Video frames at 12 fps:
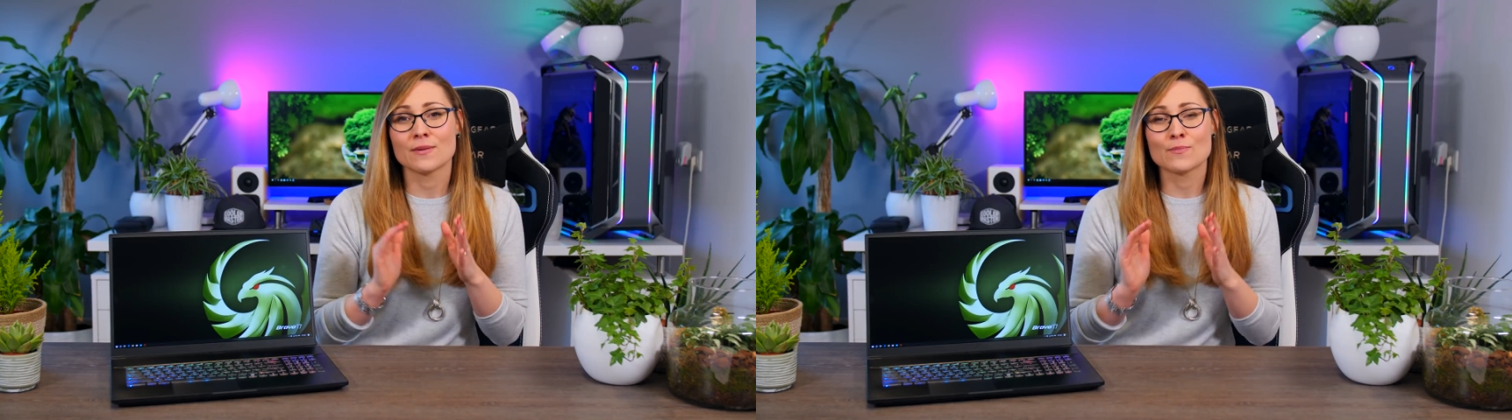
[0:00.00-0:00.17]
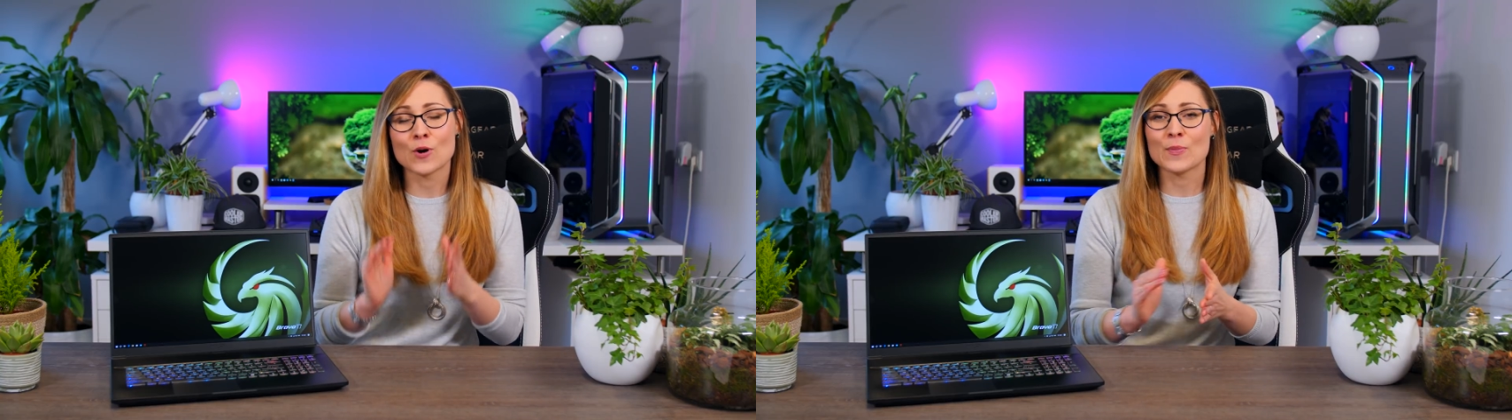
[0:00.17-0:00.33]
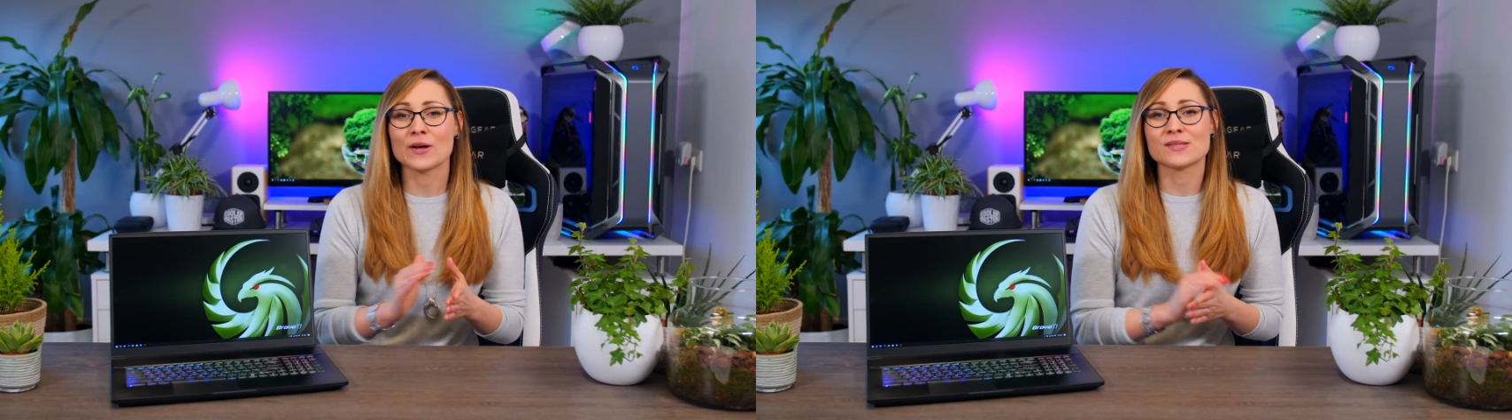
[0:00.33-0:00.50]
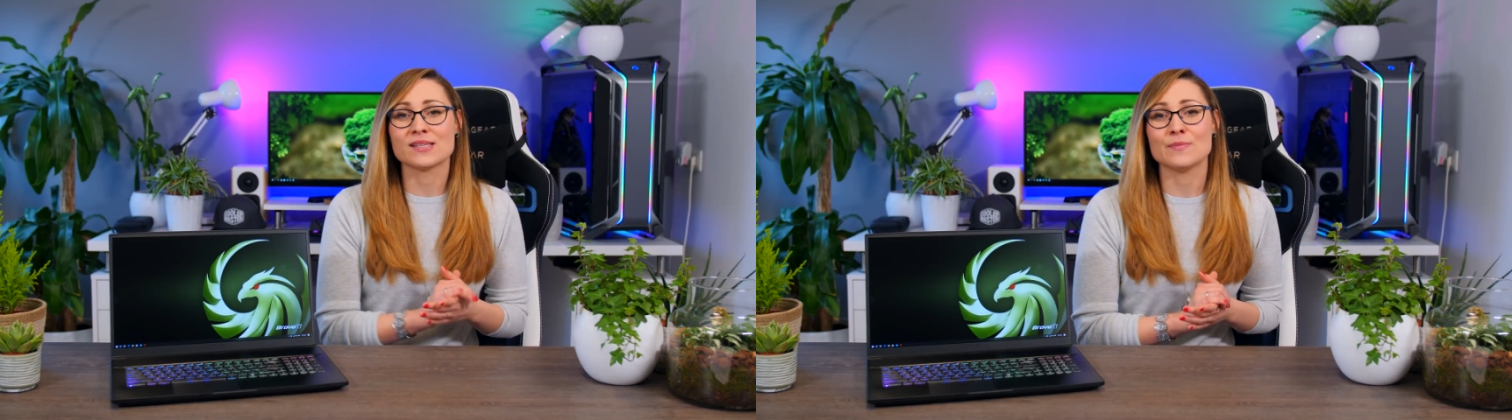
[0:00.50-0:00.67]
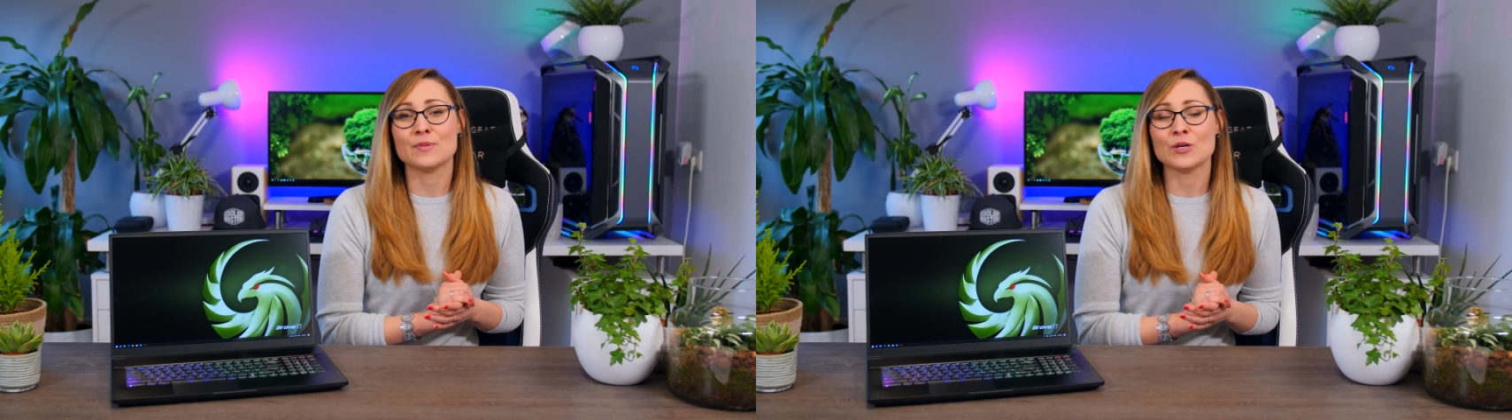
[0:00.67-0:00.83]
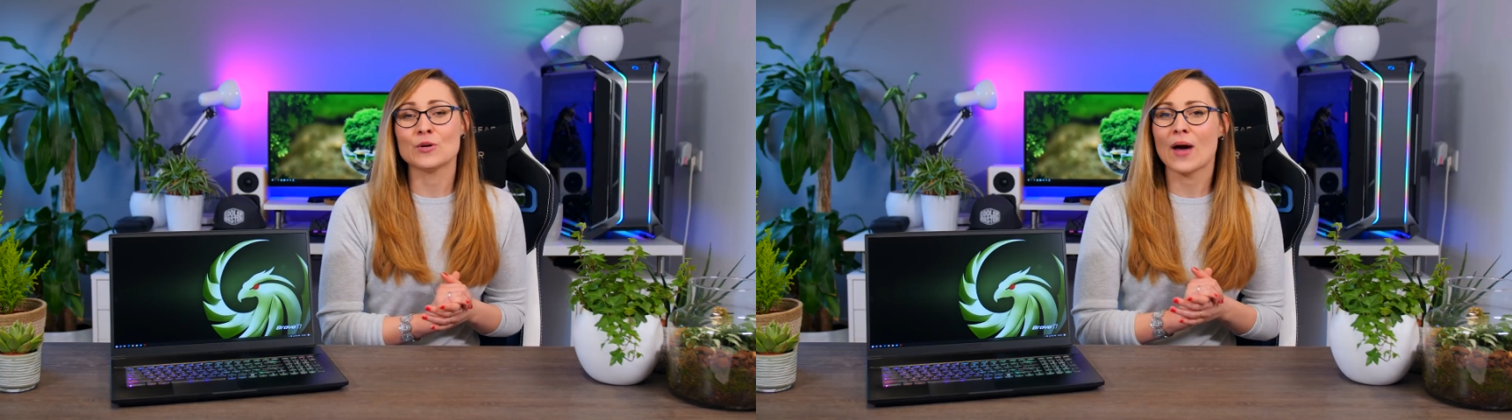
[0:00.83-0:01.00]
mobile
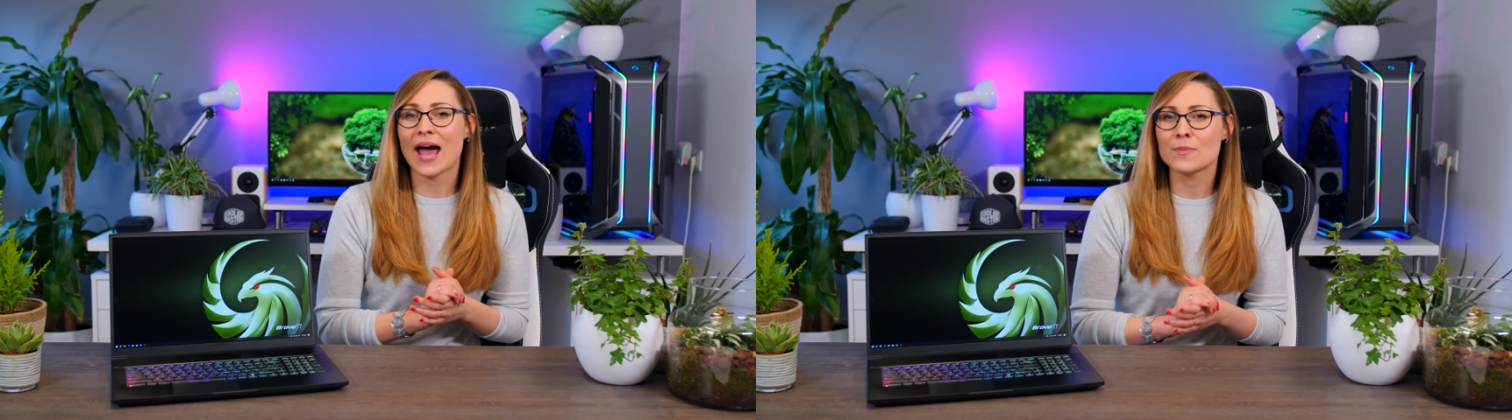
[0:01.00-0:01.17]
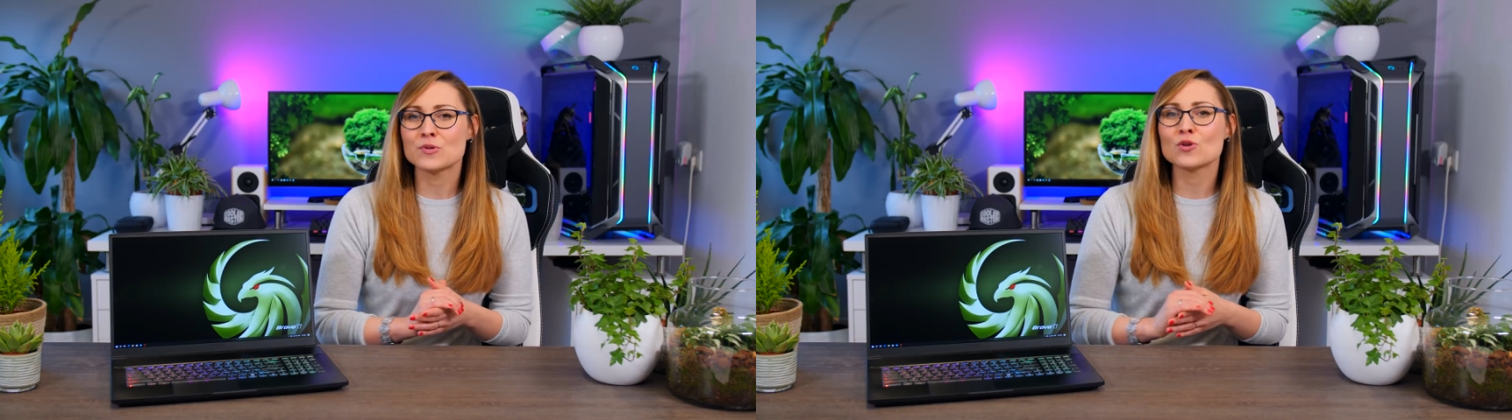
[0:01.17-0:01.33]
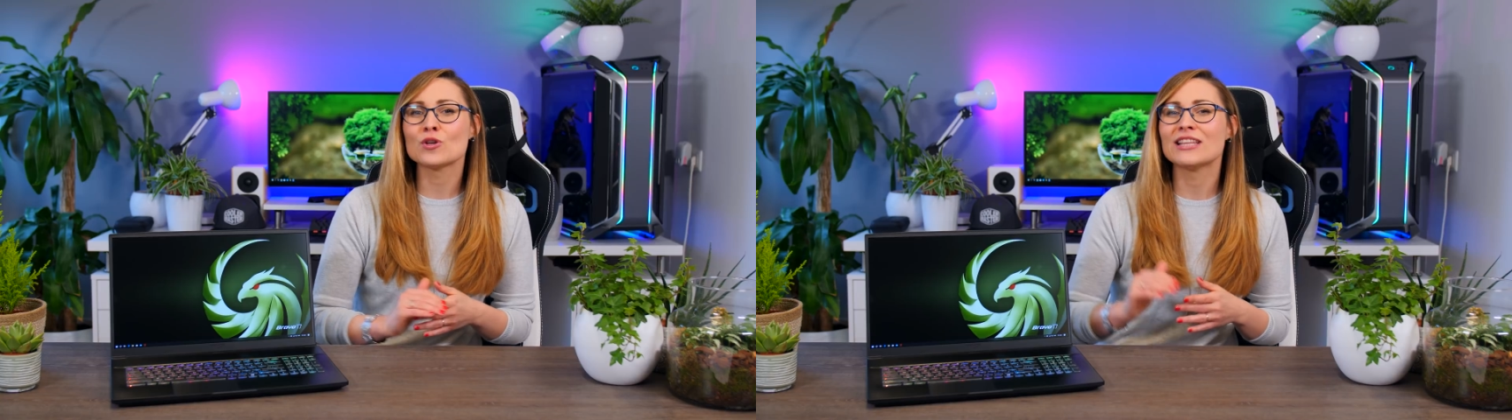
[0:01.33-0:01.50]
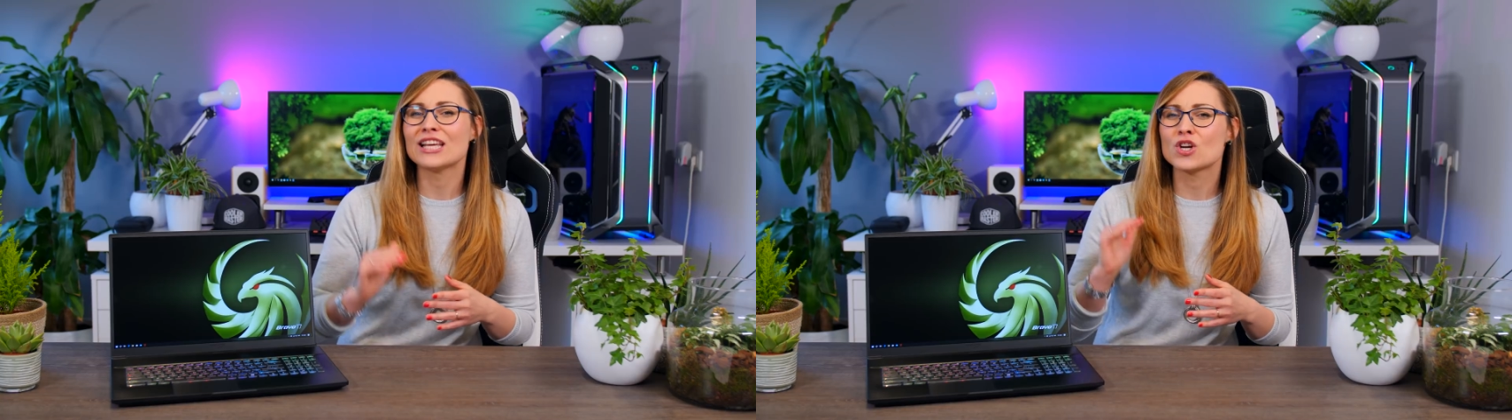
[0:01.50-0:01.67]
CPU absolutely